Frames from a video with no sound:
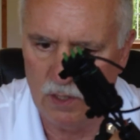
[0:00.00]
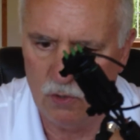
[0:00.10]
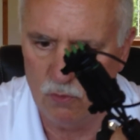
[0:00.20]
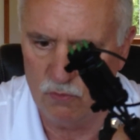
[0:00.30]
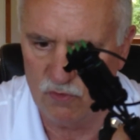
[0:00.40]

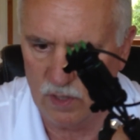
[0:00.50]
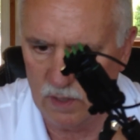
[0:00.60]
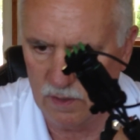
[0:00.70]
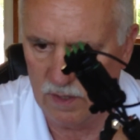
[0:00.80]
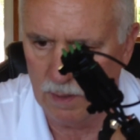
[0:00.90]
huge
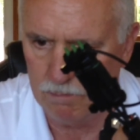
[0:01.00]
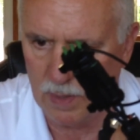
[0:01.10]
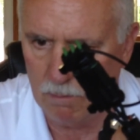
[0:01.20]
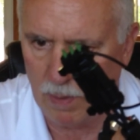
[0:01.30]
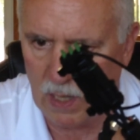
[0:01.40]
dip
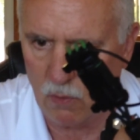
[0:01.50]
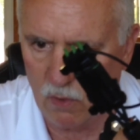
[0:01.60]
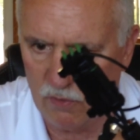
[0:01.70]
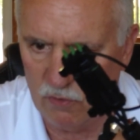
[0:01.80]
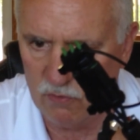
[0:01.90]
in
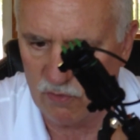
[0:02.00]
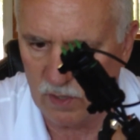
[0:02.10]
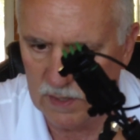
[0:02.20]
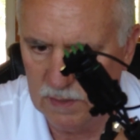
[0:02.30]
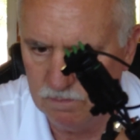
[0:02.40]
power
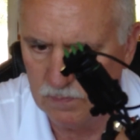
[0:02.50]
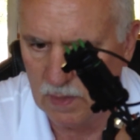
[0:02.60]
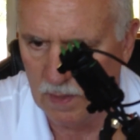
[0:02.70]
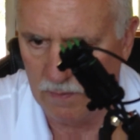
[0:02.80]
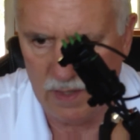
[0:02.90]
usually.
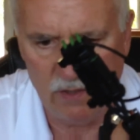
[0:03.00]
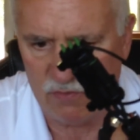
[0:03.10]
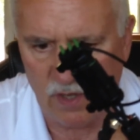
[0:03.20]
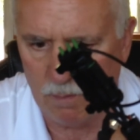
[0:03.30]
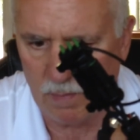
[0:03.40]
And the
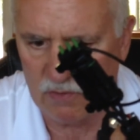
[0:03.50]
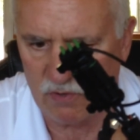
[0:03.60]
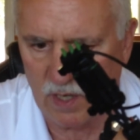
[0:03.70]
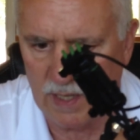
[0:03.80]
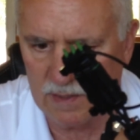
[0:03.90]
ECM
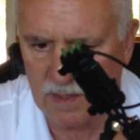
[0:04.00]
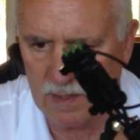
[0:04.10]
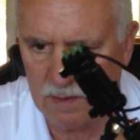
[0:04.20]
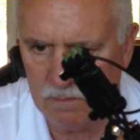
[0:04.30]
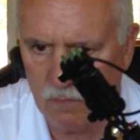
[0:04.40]
doesn't like
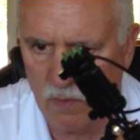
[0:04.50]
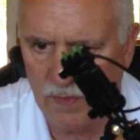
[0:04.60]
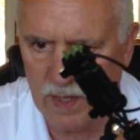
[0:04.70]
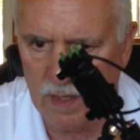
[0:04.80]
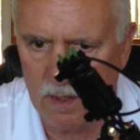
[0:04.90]
that. When
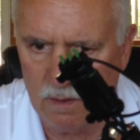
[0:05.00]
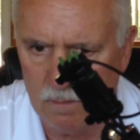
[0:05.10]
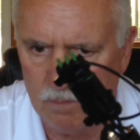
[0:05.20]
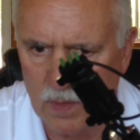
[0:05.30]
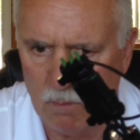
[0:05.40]
they get
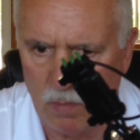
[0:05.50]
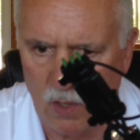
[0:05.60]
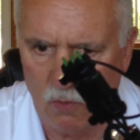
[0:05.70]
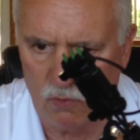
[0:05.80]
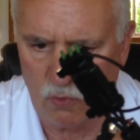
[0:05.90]

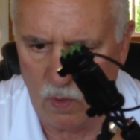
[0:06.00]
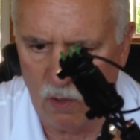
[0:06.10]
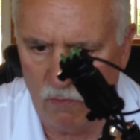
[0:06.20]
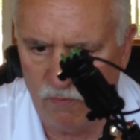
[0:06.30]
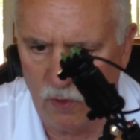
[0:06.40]
below
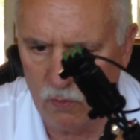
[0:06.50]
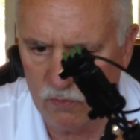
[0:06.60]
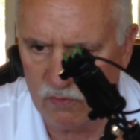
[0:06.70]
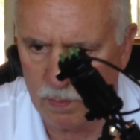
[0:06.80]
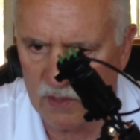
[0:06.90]
12
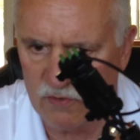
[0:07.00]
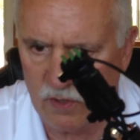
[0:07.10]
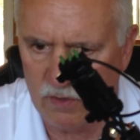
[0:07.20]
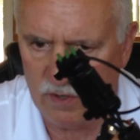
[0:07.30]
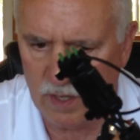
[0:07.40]
volts,
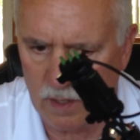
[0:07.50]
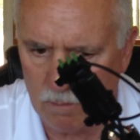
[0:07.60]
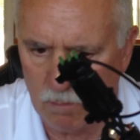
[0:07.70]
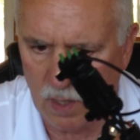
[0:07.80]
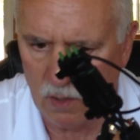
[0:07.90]
especially 10
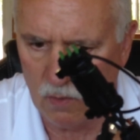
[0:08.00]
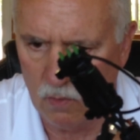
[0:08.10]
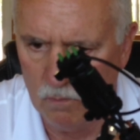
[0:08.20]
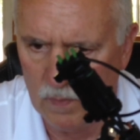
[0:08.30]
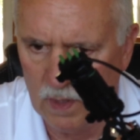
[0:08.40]
and
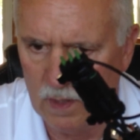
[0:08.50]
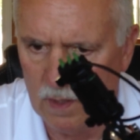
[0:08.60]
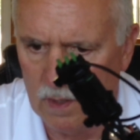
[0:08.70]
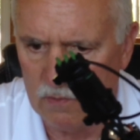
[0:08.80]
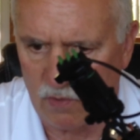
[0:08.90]
below,
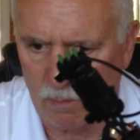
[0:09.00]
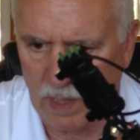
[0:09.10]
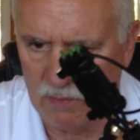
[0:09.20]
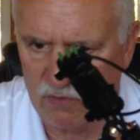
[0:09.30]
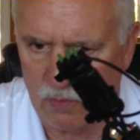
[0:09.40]

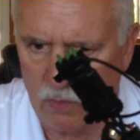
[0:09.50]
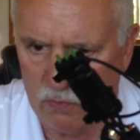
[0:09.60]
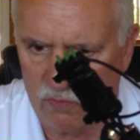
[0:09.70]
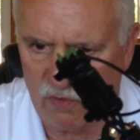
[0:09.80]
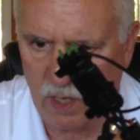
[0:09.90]
sometimes it
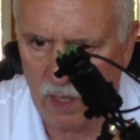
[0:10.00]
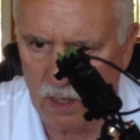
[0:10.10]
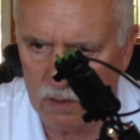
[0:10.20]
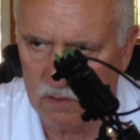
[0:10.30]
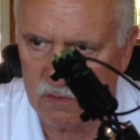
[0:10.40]
won't
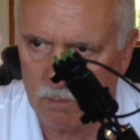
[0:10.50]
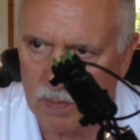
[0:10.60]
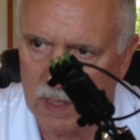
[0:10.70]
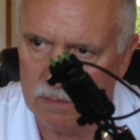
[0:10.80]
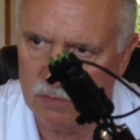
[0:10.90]
start,
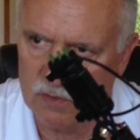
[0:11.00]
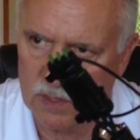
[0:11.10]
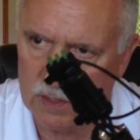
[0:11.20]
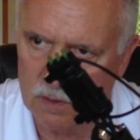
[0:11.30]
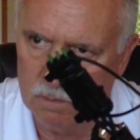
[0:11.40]
sometimes
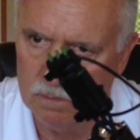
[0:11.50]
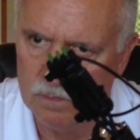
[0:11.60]
they'll